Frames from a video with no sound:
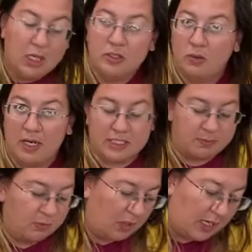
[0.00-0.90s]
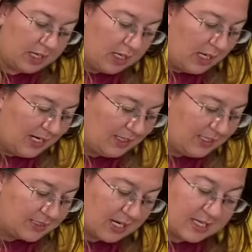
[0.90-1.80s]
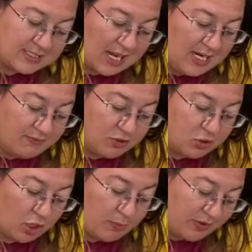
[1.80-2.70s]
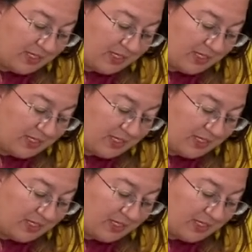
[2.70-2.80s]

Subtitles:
Don't ask me why. I like dots. I even draw them on the